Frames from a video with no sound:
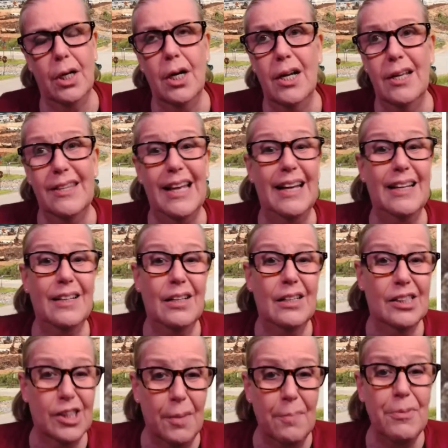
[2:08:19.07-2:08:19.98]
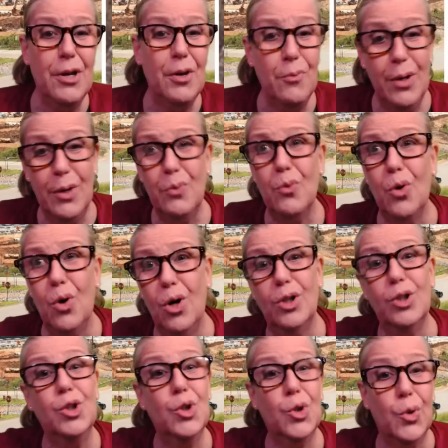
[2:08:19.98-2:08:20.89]
That something went wrong
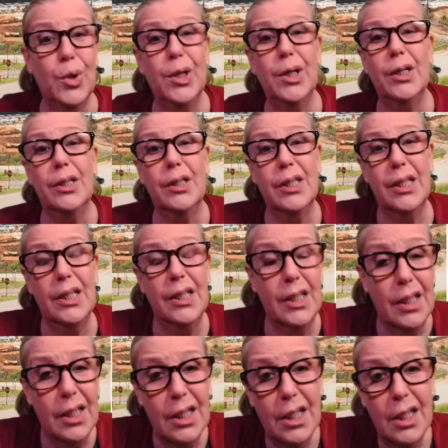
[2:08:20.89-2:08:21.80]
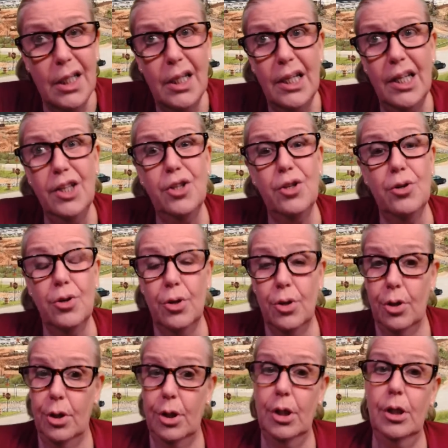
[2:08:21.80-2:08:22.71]
during the either
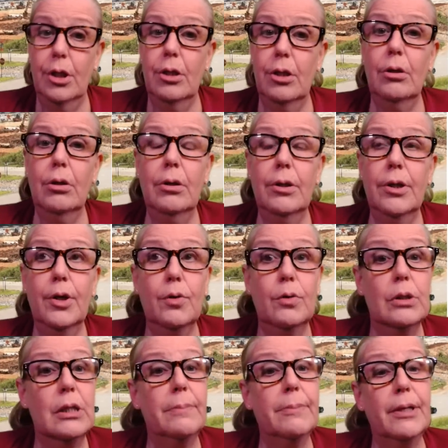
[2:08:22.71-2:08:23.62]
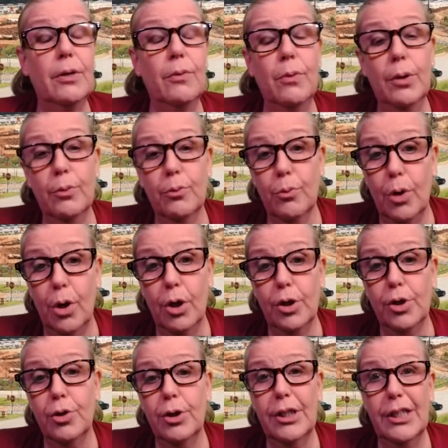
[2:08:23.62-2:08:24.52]
either there was something that went wrong
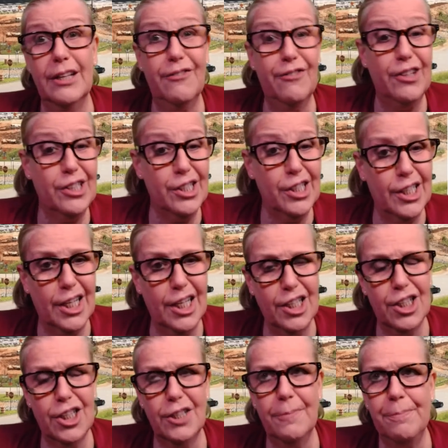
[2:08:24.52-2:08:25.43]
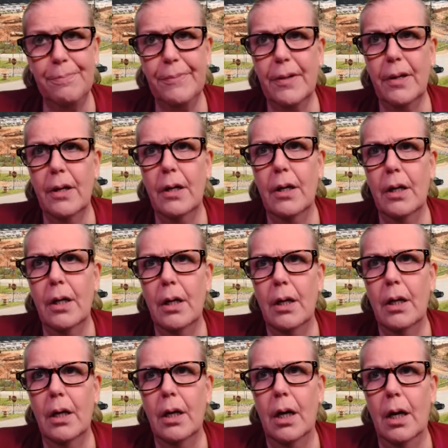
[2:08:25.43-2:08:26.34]
during the investigation,
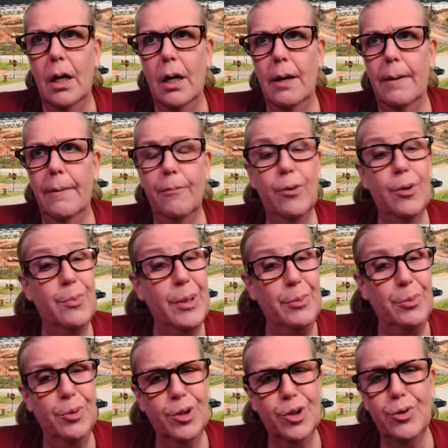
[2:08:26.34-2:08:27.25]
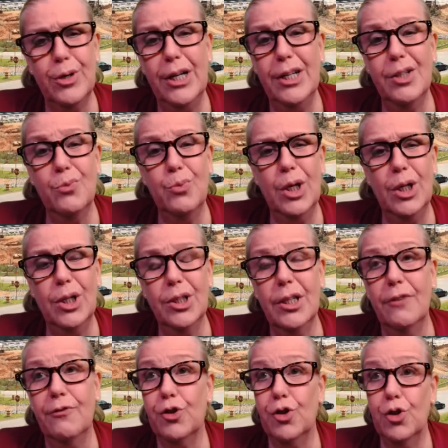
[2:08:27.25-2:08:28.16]
uh, where people weren't trained well
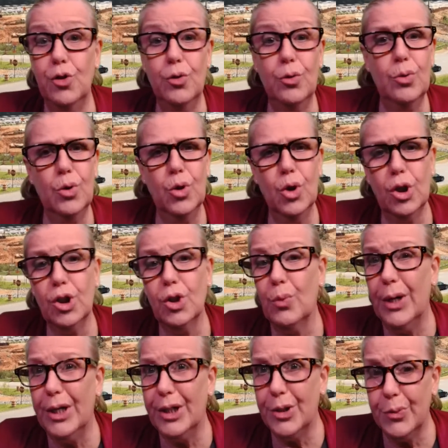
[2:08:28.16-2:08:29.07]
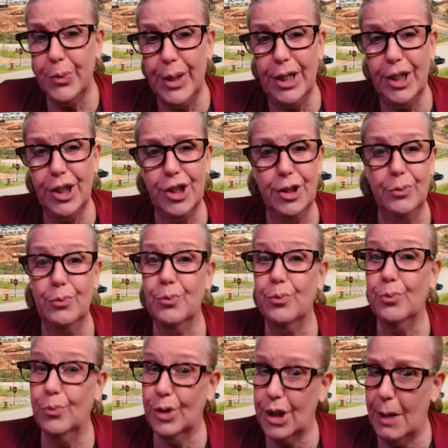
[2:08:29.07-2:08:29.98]
enough to look the right direction,
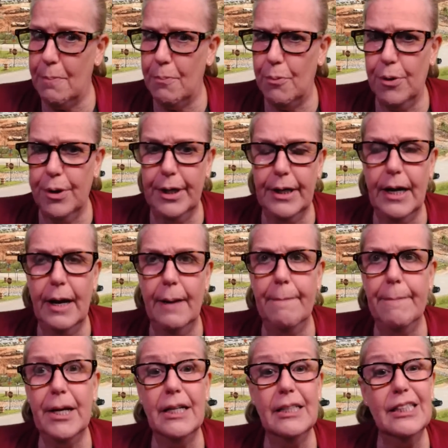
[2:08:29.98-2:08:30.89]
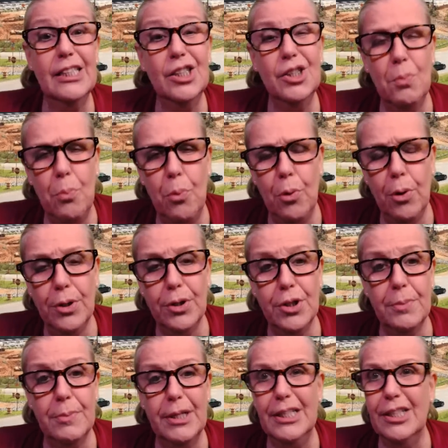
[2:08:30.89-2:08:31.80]
which I pointed out because it's important to
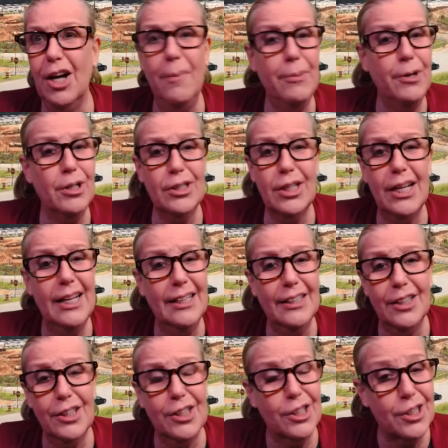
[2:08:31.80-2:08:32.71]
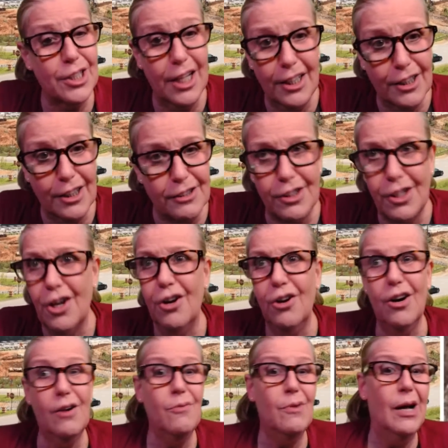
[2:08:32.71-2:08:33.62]
me, not because I hate the detectives
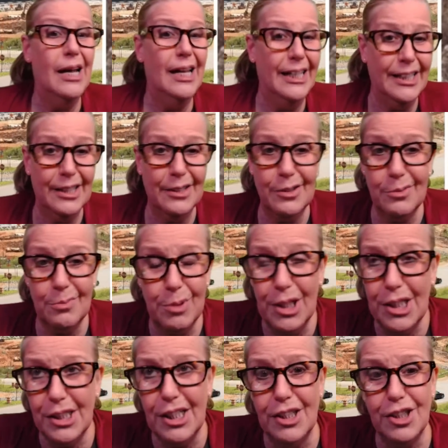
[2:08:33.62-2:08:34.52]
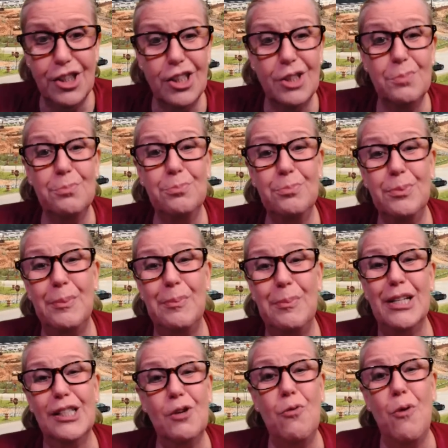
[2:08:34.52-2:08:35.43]
or I hate the police agents, but
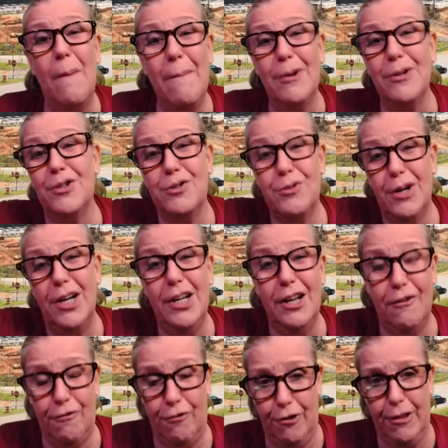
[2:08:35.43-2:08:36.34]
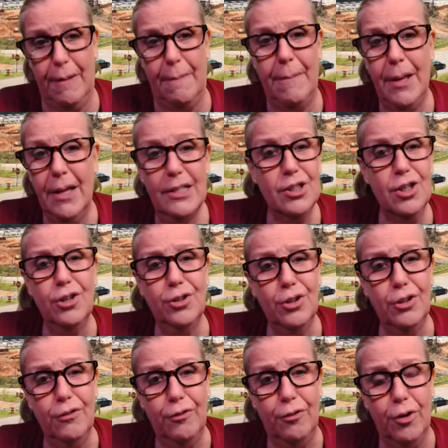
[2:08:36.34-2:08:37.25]
because I want more training for them. It's not
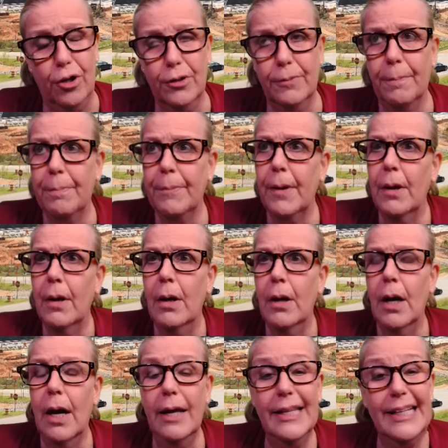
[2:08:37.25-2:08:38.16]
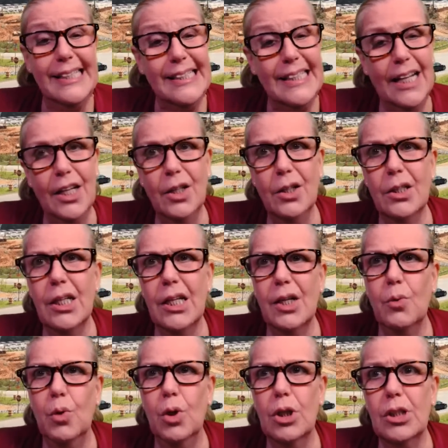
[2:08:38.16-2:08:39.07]
their fault. And the second thing
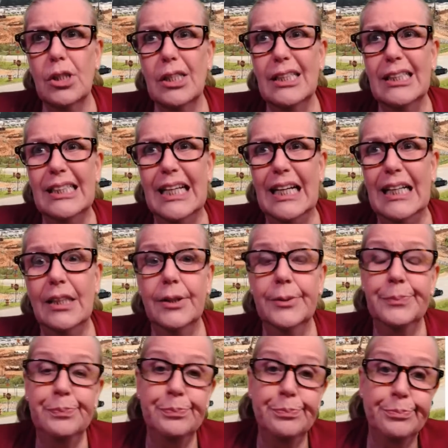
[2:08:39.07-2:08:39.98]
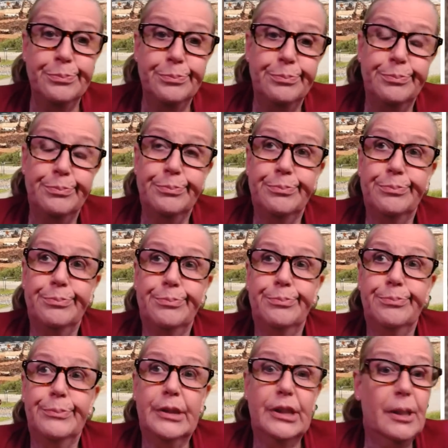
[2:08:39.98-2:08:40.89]
was that
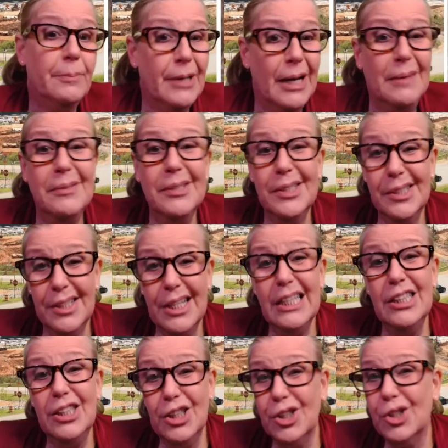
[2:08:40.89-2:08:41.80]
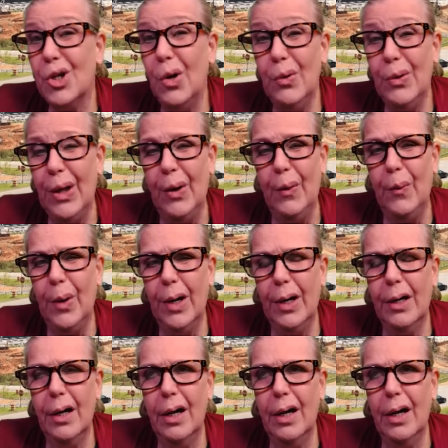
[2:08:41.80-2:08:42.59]
sometimes things just go that way.